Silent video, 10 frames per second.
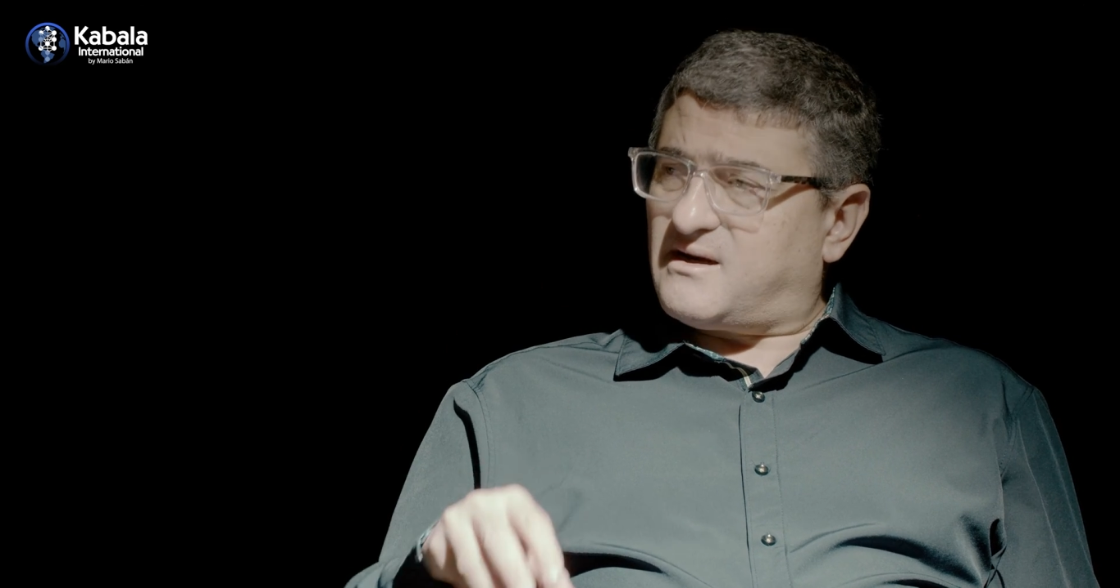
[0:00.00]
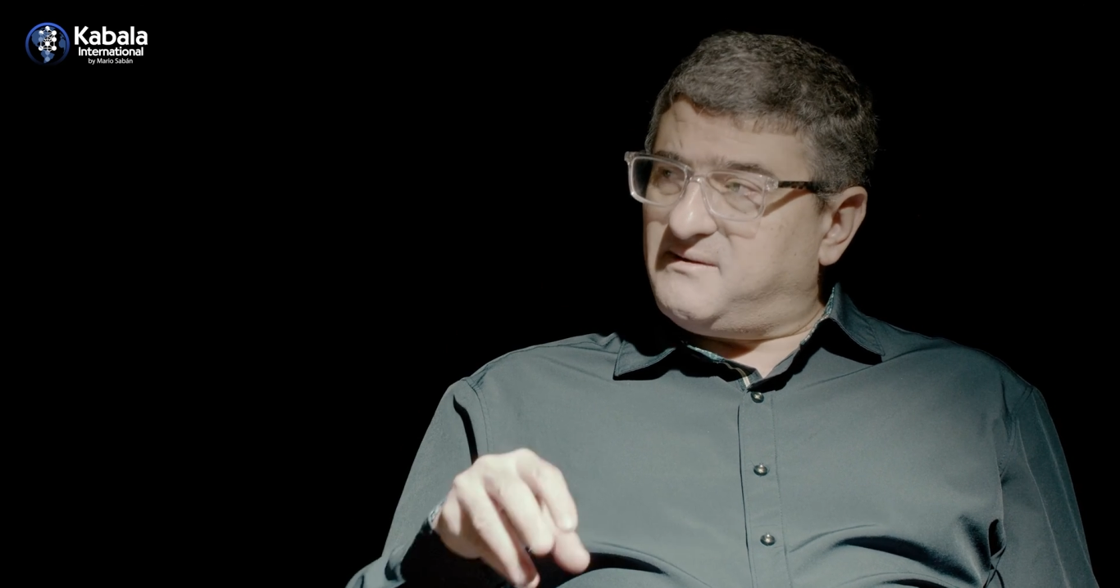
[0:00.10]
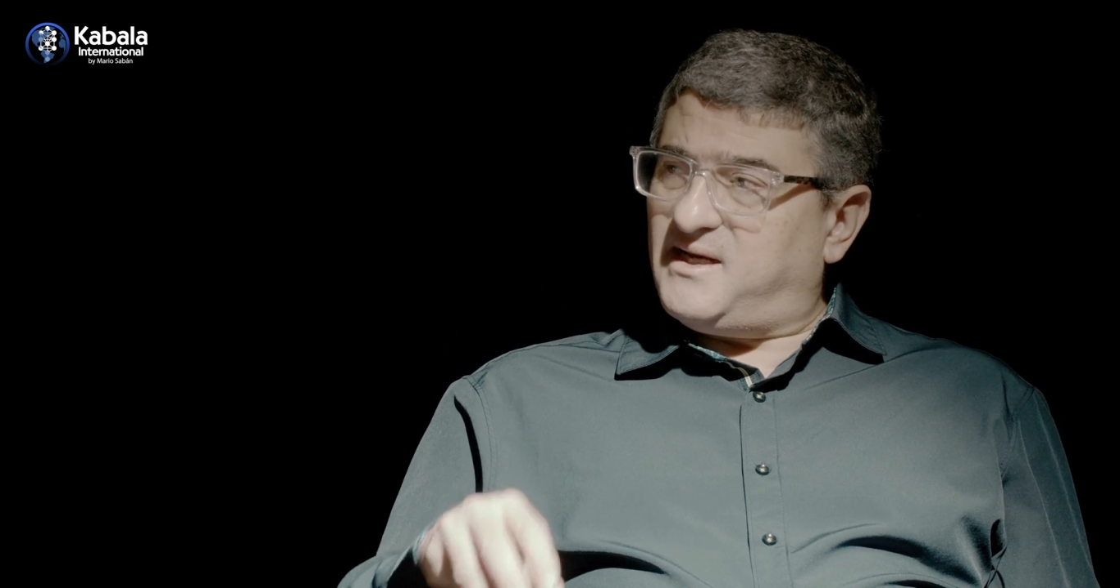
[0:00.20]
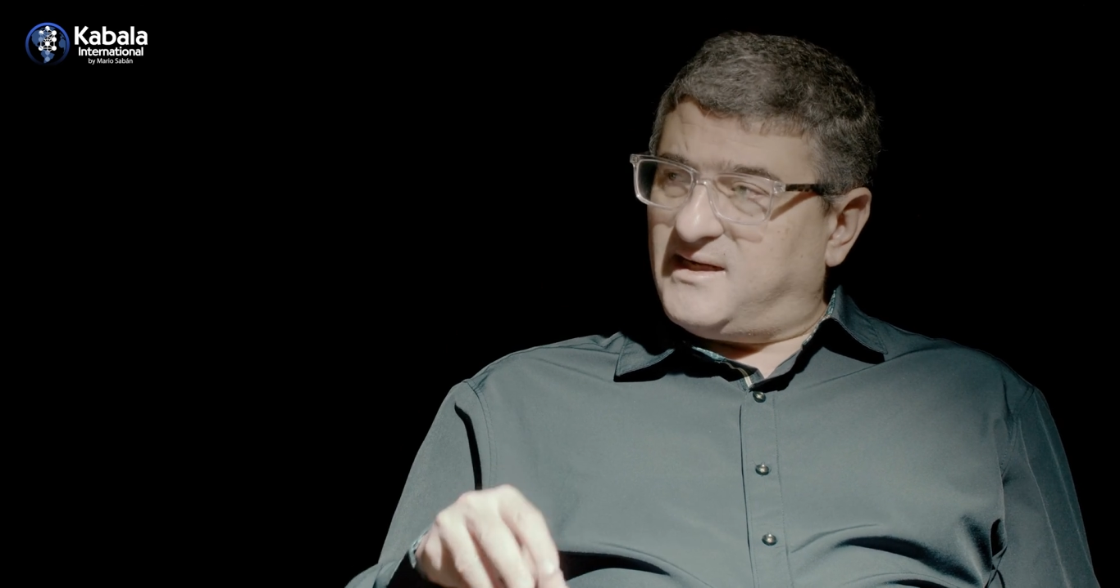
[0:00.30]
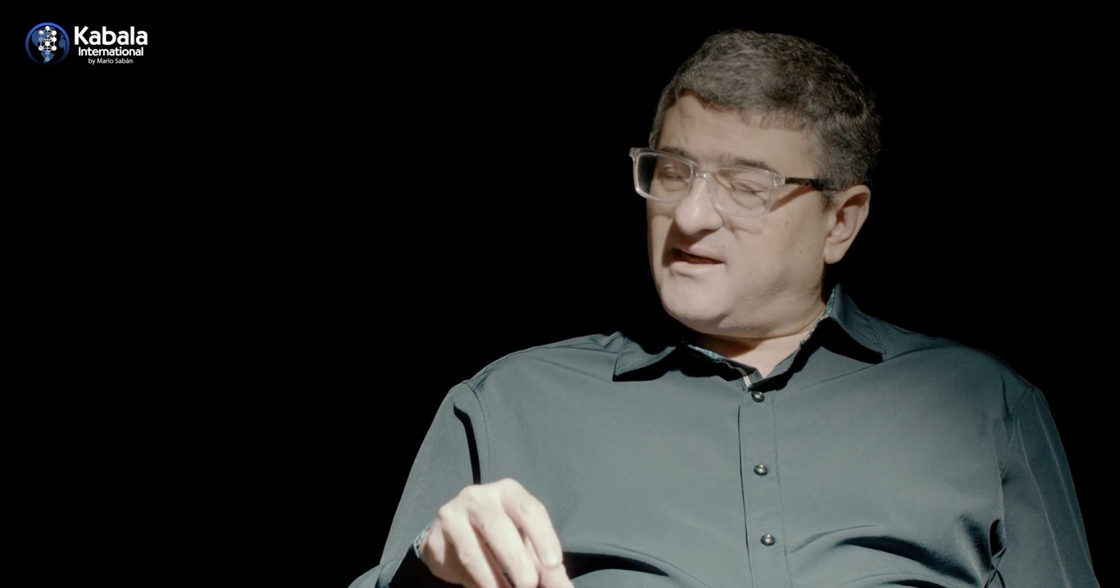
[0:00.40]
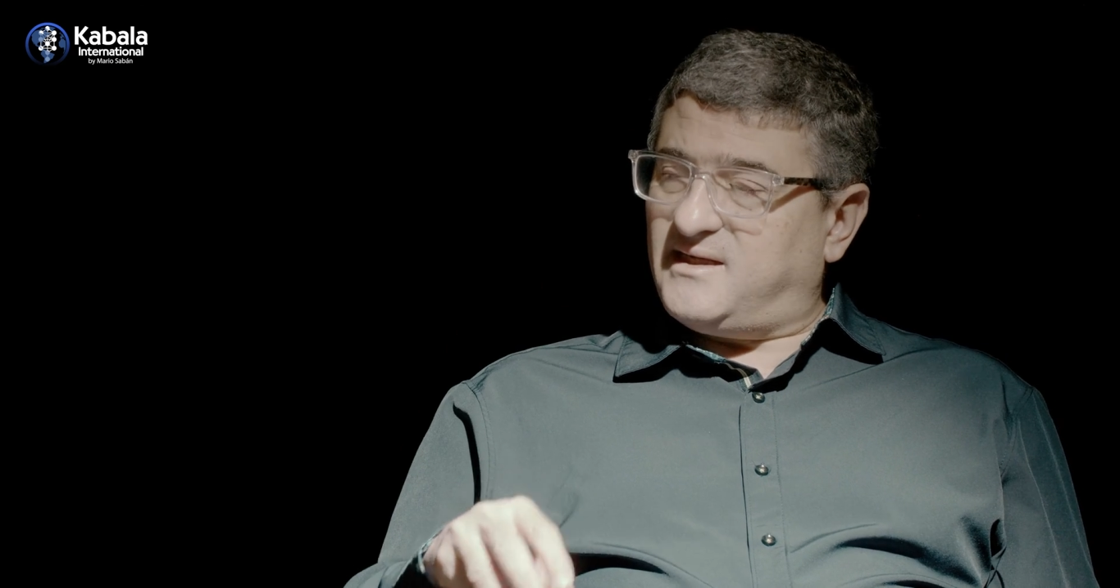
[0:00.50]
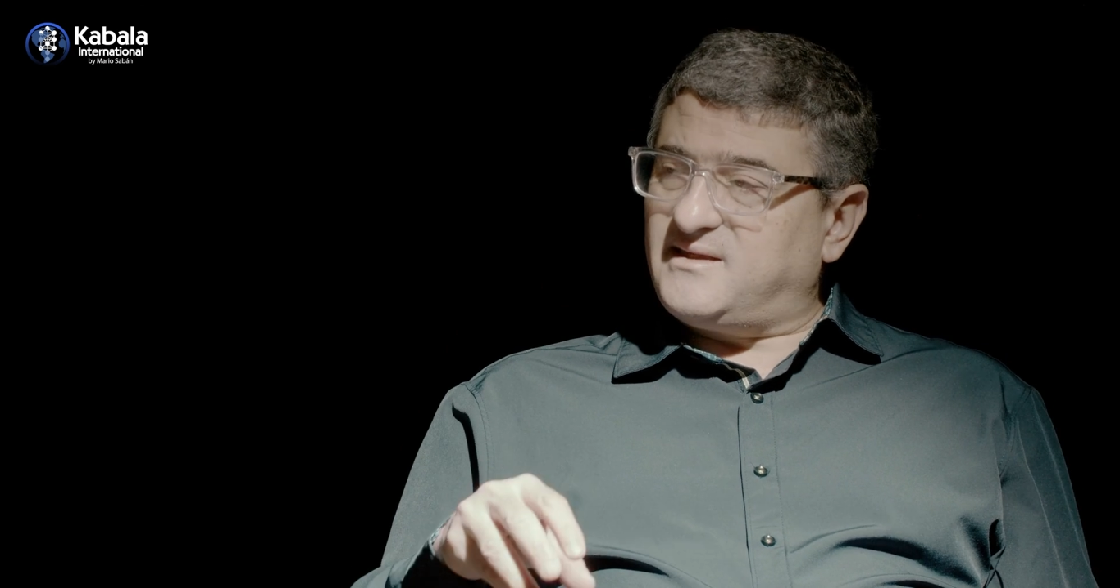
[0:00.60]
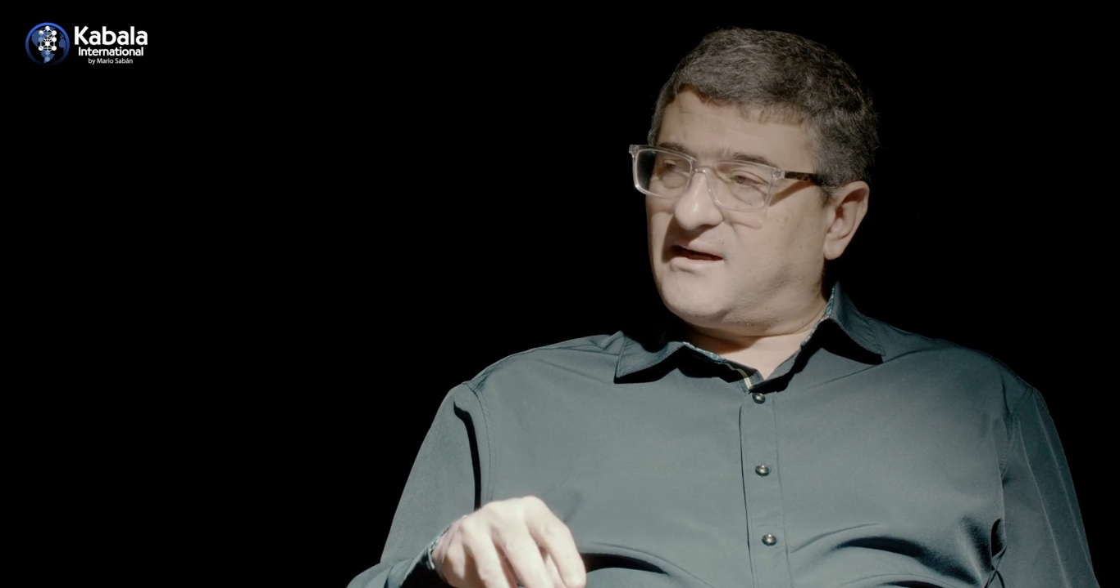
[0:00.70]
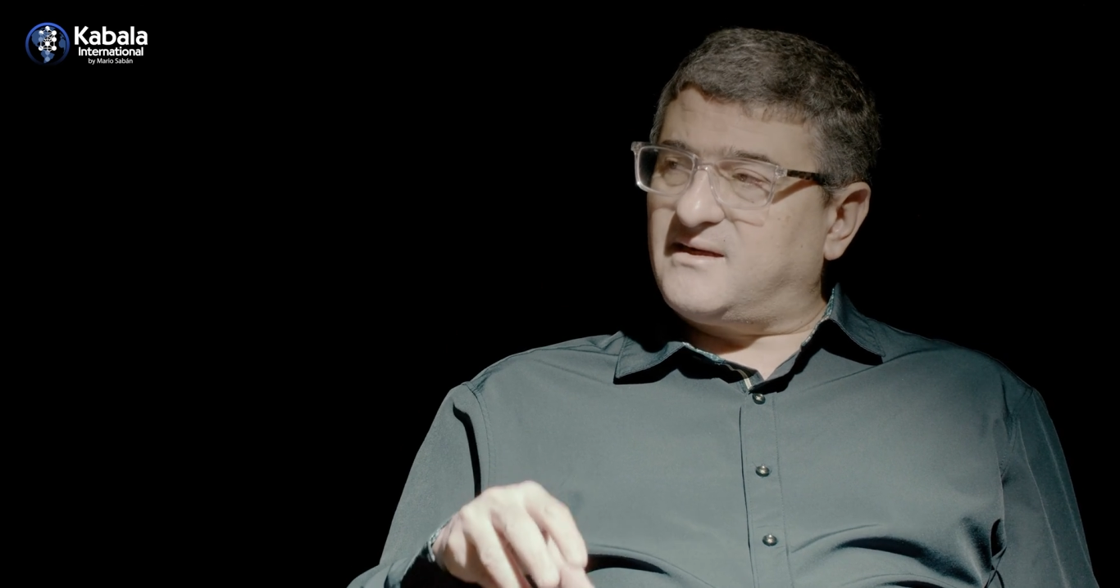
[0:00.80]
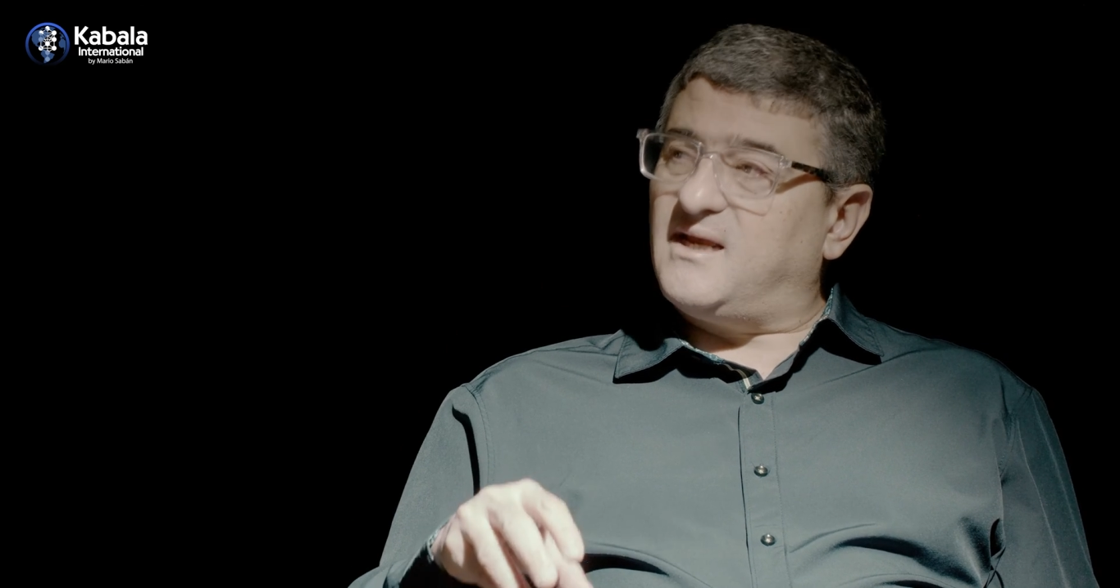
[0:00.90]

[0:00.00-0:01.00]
is revealed in